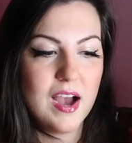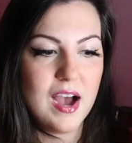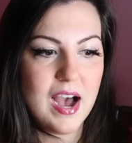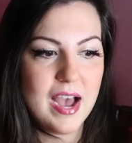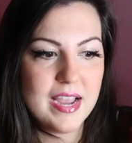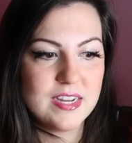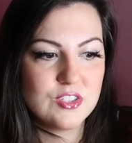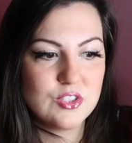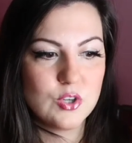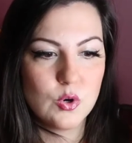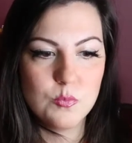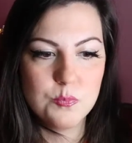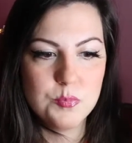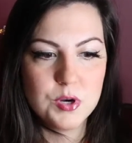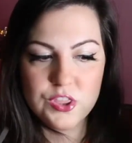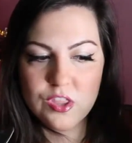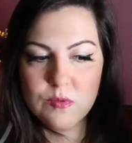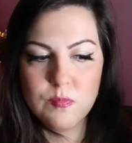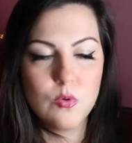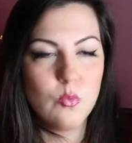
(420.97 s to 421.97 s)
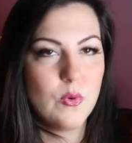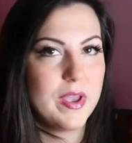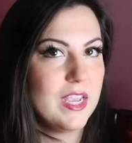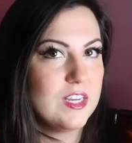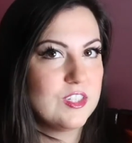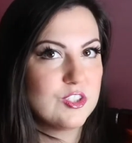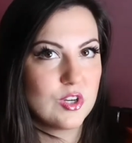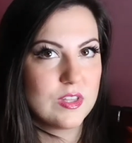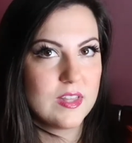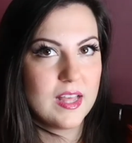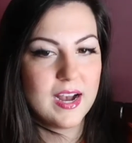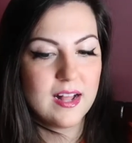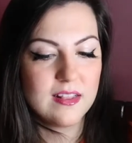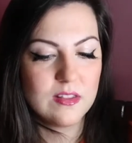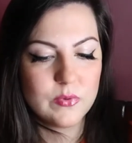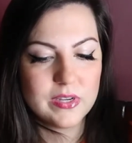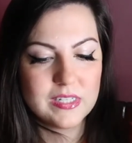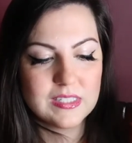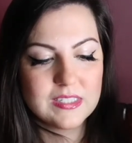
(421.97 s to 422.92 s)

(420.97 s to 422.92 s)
I don't put them away during the Halloween